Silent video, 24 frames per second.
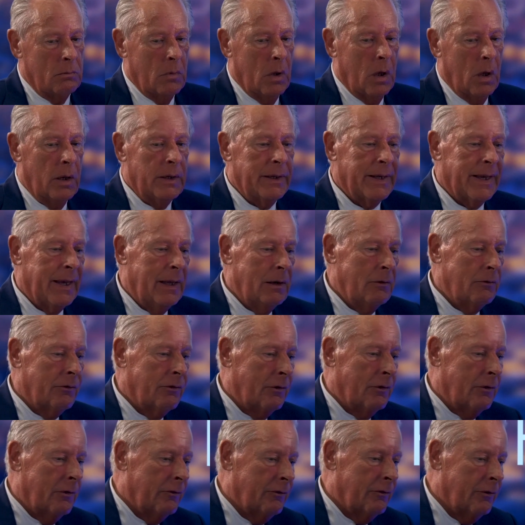And again,
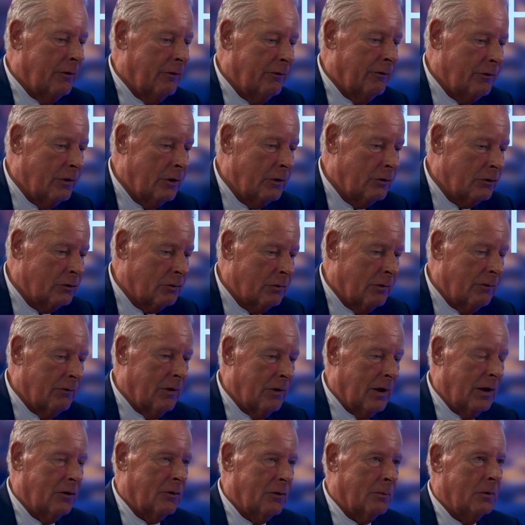for future
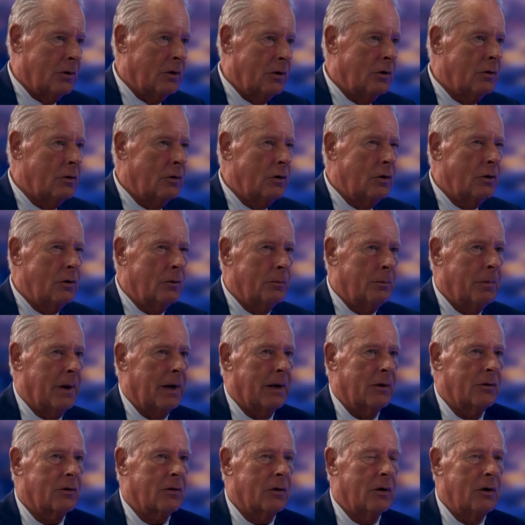investment, your
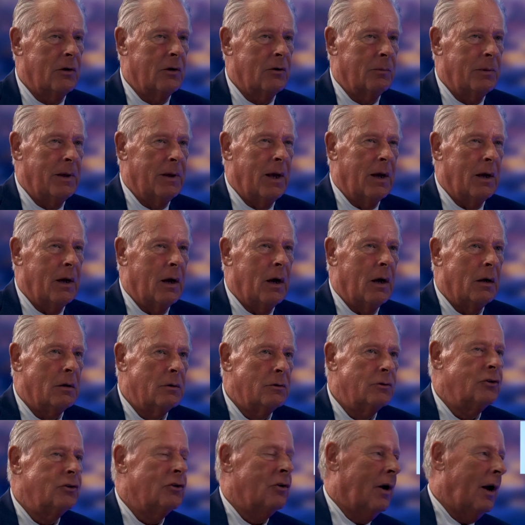bank's going to be
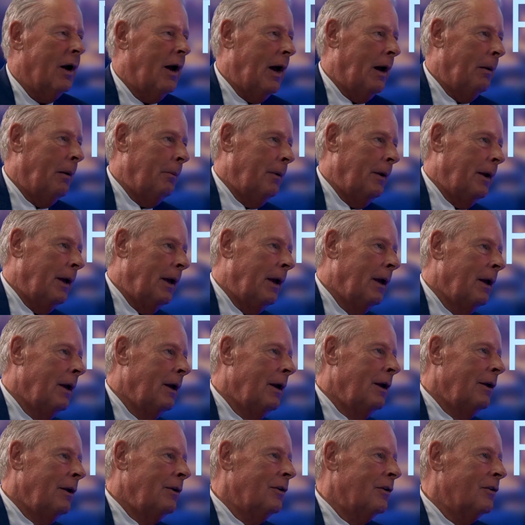ultra happy
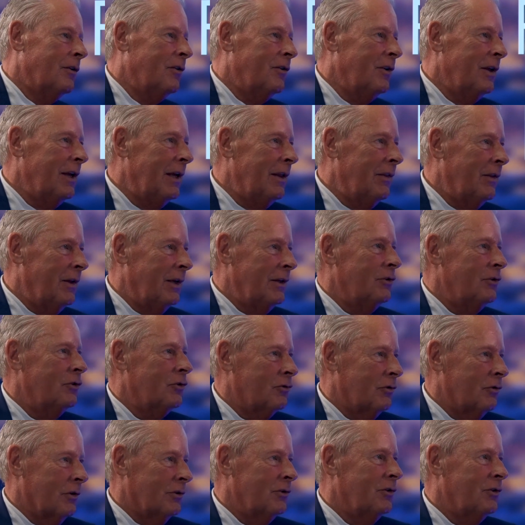to see these
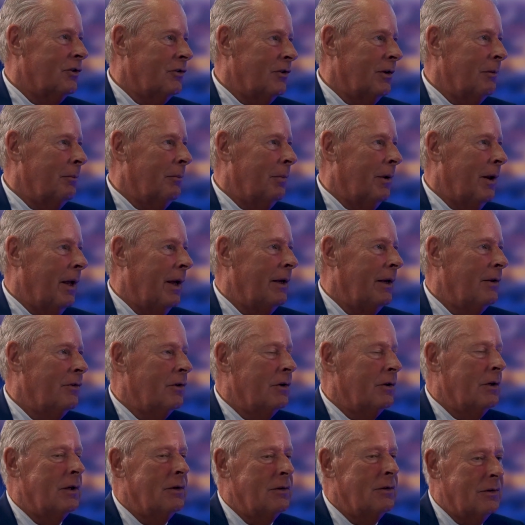structures in place
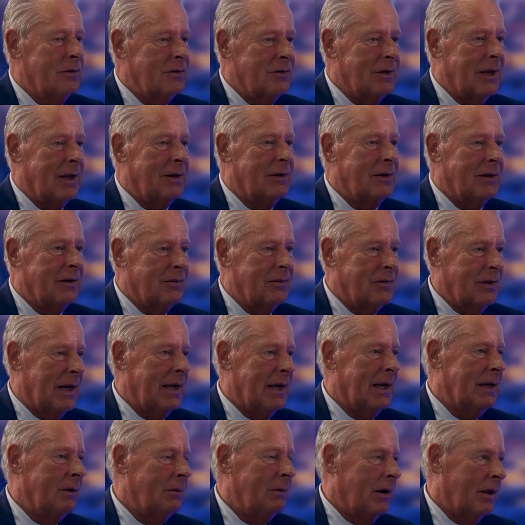and understand
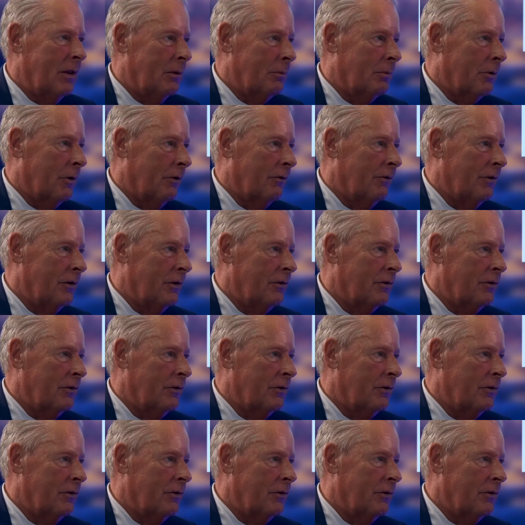exactly where the profits